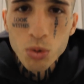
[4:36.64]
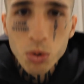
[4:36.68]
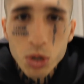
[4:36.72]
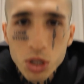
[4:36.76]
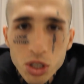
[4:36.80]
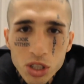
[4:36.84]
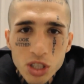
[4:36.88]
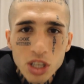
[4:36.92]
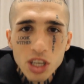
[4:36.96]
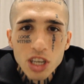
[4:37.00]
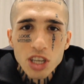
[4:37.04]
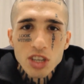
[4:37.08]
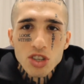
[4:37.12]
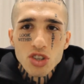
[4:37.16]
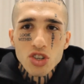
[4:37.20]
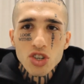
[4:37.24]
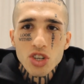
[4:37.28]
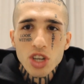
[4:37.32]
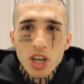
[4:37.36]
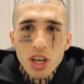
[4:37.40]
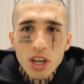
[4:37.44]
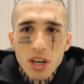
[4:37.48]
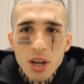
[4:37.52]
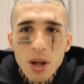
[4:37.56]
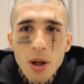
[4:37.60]
twisted and
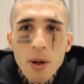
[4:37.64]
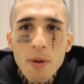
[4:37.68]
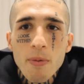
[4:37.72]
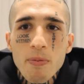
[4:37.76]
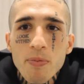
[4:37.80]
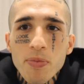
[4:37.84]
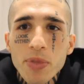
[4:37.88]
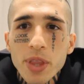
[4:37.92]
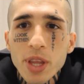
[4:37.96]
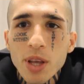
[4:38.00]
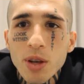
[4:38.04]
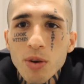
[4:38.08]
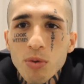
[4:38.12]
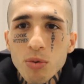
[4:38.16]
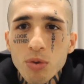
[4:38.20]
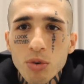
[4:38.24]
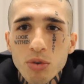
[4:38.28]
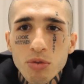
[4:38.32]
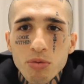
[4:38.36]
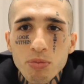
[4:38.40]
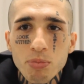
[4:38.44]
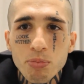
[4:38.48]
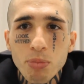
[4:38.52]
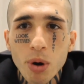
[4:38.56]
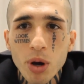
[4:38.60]
shit
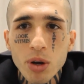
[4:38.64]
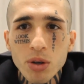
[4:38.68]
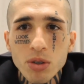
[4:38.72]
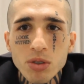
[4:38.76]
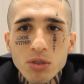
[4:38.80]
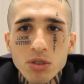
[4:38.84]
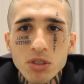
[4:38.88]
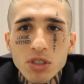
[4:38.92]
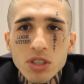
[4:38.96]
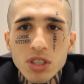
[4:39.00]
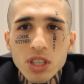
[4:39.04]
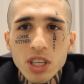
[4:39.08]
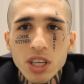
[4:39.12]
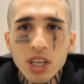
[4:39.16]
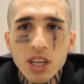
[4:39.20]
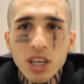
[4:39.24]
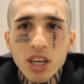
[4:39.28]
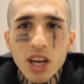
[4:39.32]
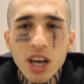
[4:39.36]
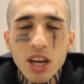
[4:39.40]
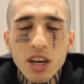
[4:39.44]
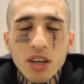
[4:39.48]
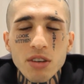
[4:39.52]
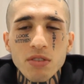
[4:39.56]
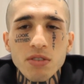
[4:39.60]
with bones
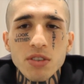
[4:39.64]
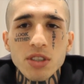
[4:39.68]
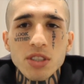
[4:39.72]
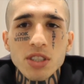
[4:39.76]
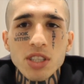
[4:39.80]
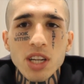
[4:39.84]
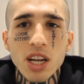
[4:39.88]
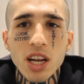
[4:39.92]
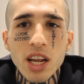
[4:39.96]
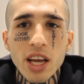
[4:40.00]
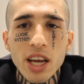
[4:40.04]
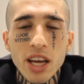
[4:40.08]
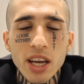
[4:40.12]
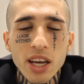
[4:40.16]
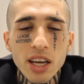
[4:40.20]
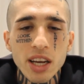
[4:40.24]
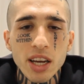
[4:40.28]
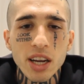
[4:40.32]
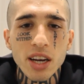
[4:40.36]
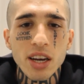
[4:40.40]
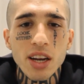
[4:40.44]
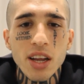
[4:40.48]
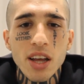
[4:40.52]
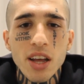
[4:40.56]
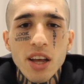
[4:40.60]
sticking out of his
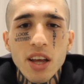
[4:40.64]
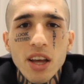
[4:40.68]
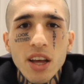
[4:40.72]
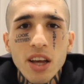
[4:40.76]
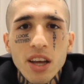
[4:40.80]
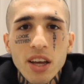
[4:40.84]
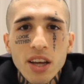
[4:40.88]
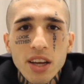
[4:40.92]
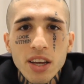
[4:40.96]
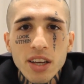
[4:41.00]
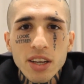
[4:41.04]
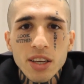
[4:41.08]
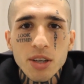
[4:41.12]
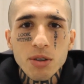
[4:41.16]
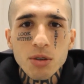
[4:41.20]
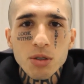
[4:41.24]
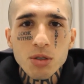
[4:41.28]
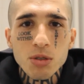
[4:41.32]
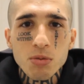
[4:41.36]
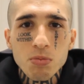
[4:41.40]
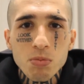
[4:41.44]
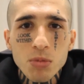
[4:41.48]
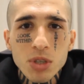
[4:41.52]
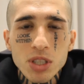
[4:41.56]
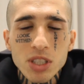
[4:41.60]
leg and he
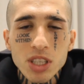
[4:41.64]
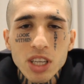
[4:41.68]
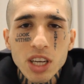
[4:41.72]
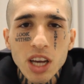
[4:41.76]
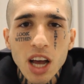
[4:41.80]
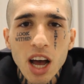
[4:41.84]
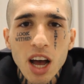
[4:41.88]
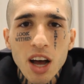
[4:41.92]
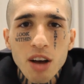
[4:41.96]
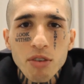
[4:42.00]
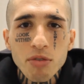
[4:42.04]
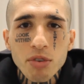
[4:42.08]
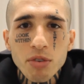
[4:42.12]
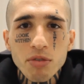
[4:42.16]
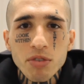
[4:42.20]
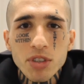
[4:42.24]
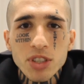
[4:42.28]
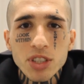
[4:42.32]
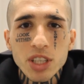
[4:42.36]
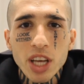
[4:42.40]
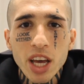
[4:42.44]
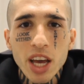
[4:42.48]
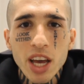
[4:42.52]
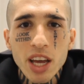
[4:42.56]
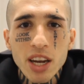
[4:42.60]
was missing half of
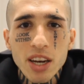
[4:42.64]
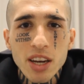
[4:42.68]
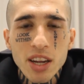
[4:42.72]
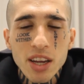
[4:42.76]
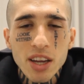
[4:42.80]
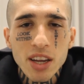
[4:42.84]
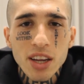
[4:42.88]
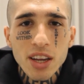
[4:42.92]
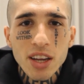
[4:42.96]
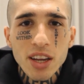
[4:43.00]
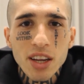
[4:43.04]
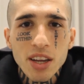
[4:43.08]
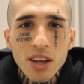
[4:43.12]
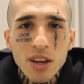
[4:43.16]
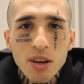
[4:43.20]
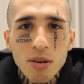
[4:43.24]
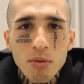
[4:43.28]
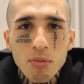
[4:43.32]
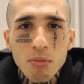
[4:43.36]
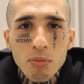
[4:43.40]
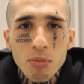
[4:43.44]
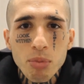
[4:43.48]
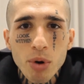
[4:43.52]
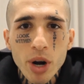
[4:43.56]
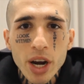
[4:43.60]
his head,
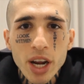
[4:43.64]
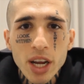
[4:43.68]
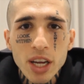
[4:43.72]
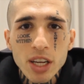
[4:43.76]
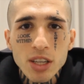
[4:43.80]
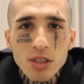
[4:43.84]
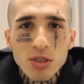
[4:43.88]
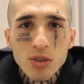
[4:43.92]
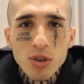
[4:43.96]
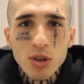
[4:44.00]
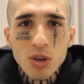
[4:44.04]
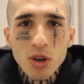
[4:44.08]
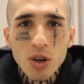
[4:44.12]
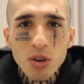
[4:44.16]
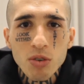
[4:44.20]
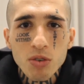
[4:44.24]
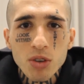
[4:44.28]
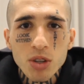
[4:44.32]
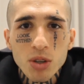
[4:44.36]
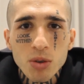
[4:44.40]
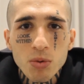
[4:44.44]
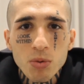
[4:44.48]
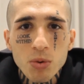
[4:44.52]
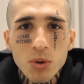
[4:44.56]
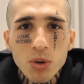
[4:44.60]
brains all
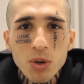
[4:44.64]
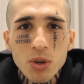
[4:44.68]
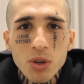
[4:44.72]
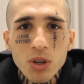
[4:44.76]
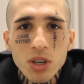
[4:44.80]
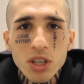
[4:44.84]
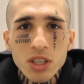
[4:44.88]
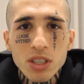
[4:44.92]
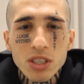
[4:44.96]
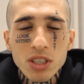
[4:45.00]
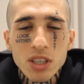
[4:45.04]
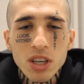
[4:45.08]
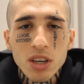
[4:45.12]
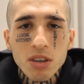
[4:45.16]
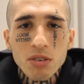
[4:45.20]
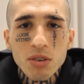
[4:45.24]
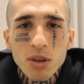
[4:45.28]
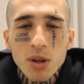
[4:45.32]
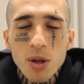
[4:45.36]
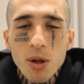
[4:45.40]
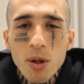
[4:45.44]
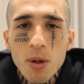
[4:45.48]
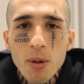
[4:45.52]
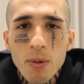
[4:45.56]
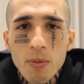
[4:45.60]
over the wall and stuff,
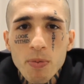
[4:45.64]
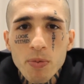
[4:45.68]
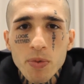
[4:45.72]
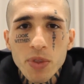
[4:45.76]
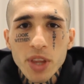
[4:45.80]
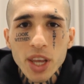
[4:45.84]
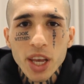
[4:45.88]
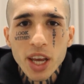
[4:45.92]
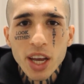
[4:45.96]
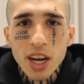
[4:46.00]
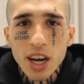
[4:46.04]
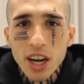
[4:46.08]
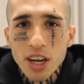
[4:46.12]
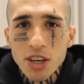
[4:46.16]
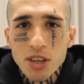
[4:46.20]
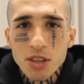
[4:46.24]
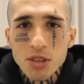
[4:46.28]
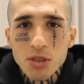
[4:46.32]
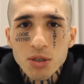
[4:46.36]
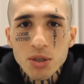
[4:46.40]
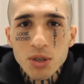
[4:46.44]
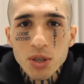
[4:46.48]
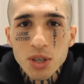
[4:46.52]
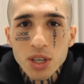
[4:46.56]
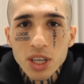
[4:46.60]
and I
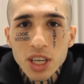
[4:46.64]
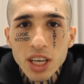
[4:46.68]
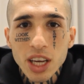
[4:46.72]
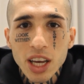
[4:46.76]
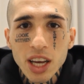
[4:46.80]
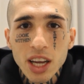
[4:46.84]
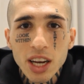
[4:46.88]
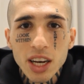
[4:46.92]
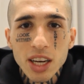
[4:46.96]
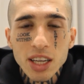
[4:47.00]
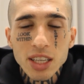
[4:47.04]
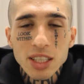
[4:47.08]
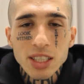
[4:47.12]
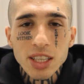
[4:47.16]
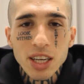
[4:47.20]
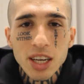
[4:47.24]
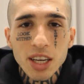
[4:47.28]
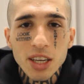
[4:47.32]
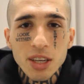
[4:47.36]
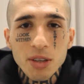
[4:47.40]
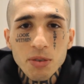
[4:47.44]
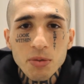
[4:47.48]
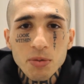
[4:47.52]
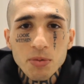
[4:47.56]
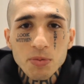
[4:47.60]
just couldn't care less,
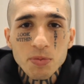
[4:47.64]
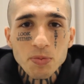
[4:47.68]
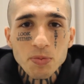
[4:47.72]
eh?